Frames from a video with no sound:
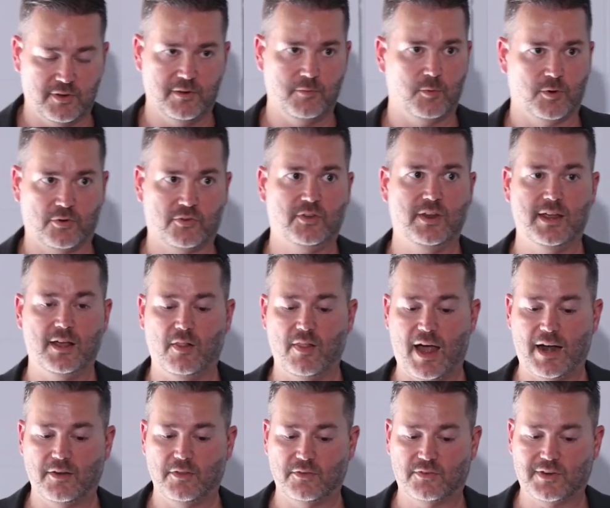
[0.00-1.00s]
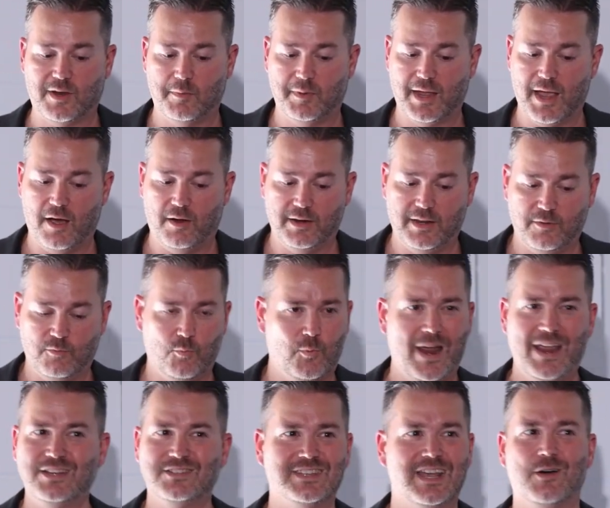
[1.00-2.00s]
and we're seeing a lot of this coming out in
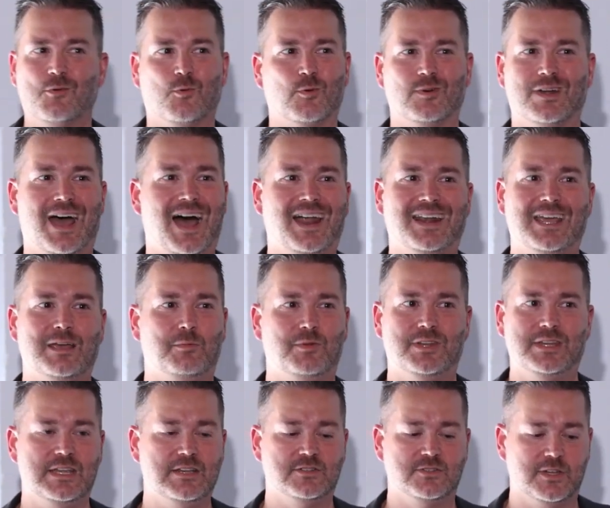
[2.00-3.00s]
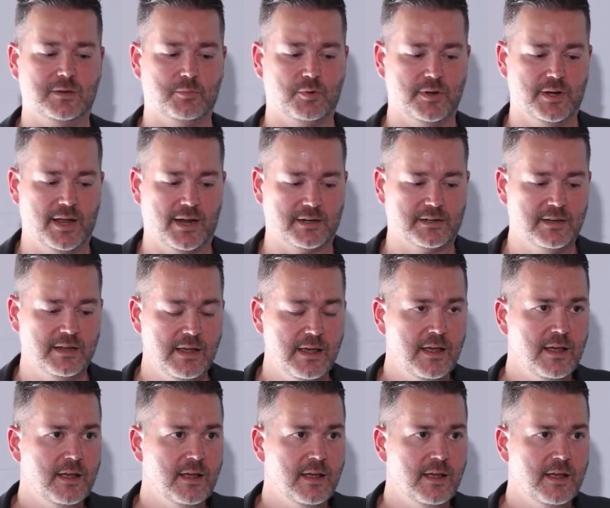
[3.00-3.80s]
ways that we're not able to easily predict.